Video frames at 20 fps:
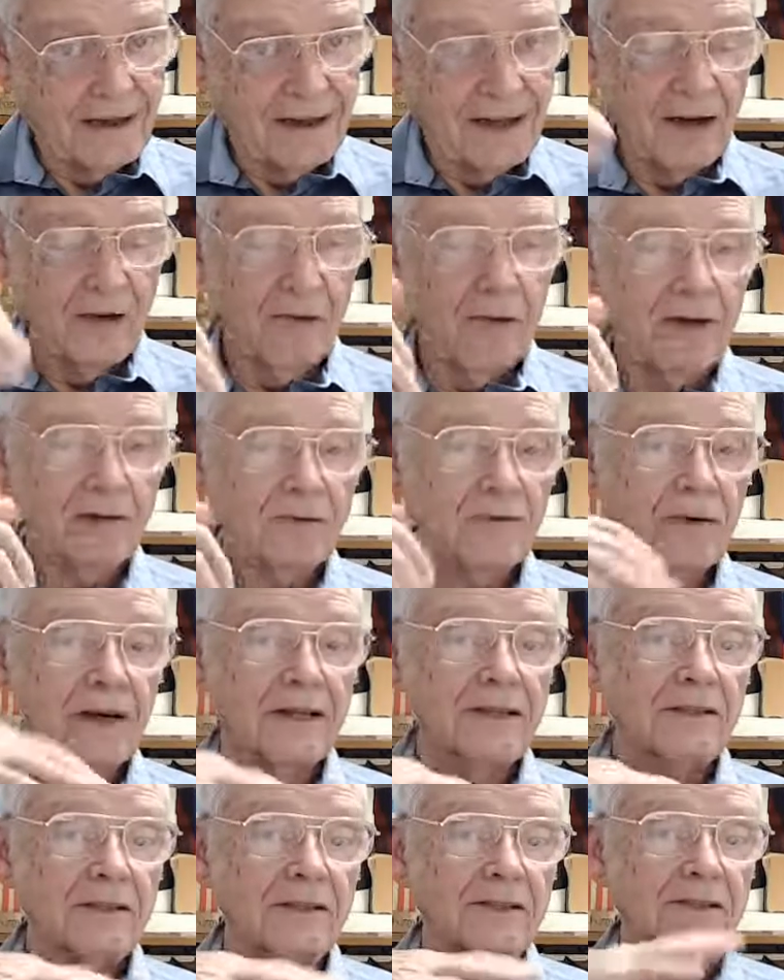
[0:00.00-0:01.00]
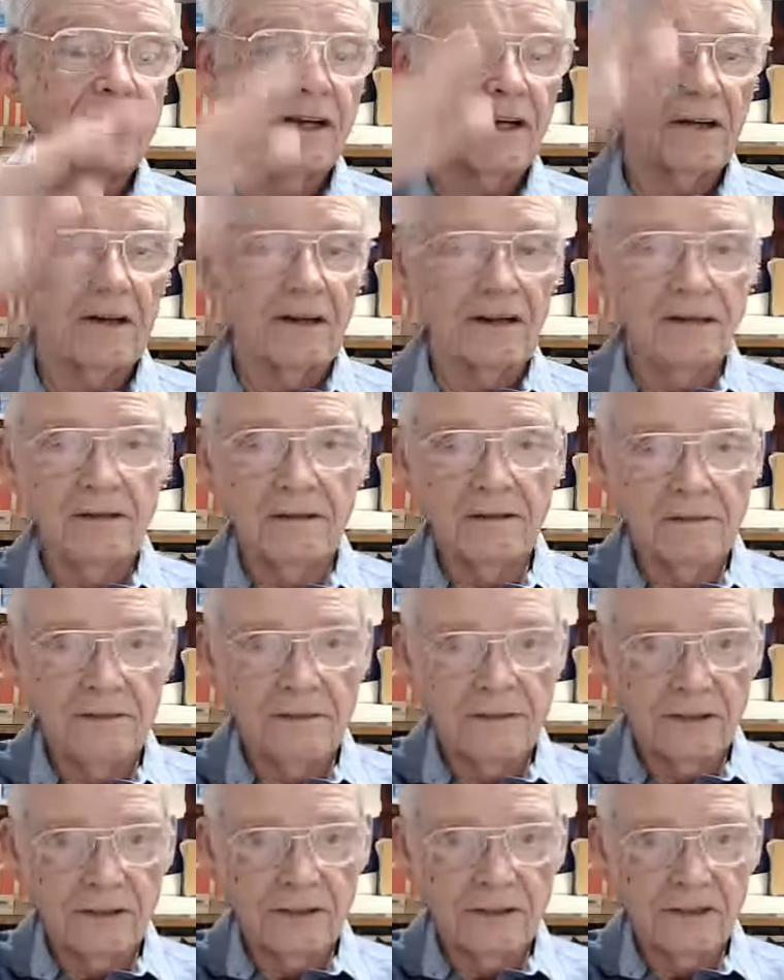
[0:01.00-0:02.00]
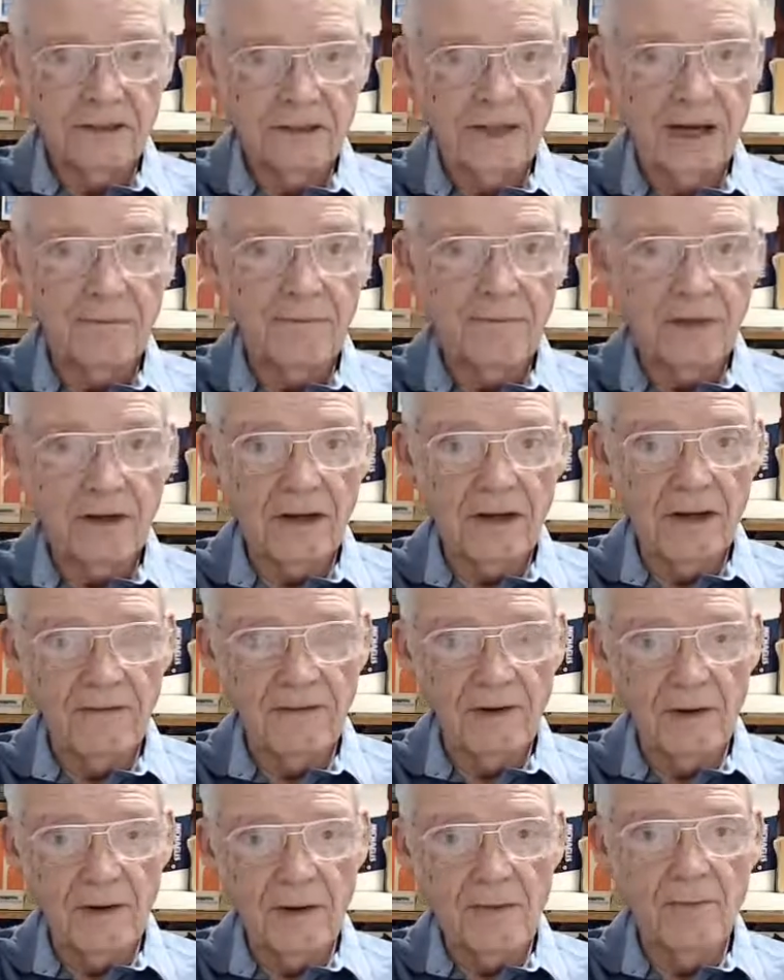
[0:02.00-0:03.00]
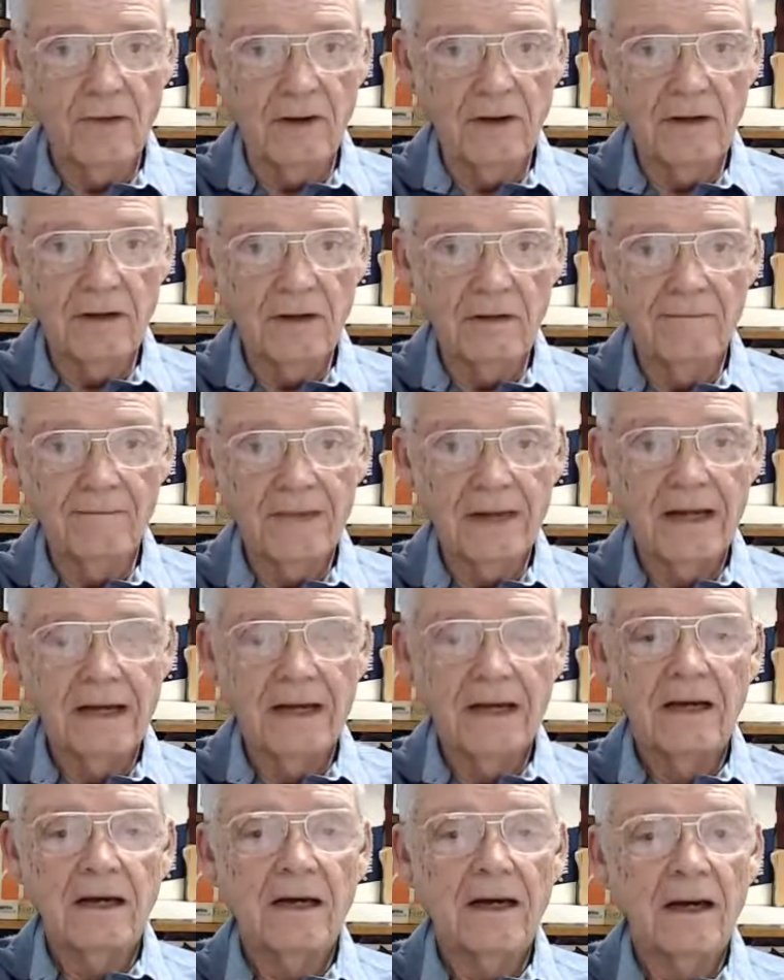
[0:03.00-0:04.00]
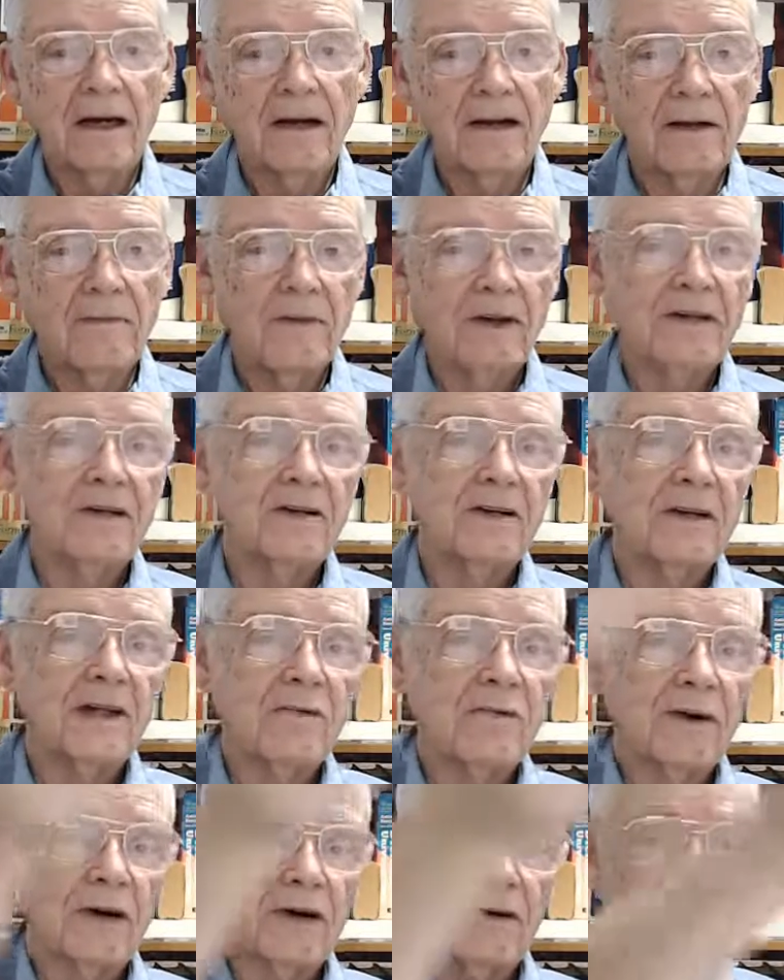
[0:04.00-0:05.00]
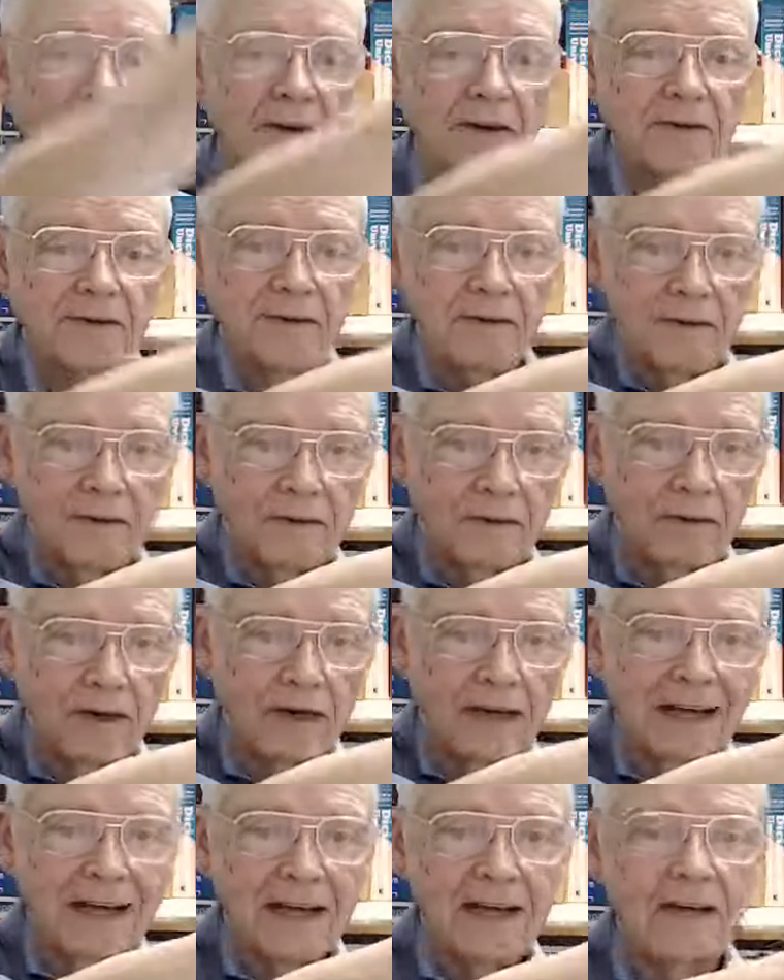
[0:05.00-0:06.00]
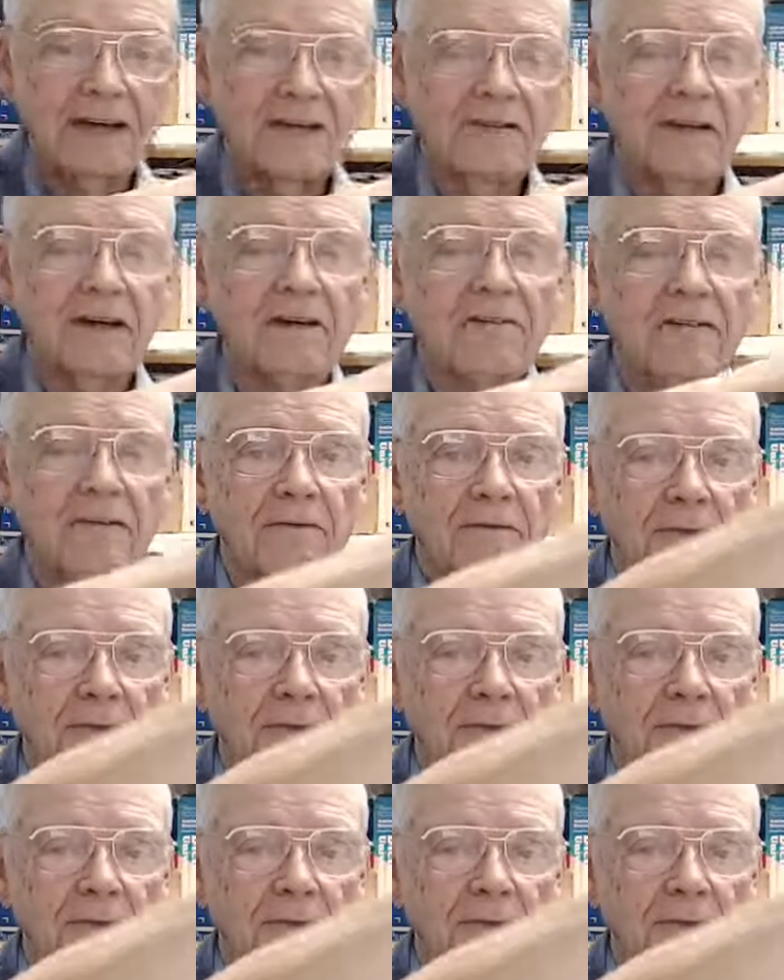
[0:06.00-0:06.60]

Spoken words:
That was why they just there. They just stopped to give a report, and immediately he went across to Gennesaret and from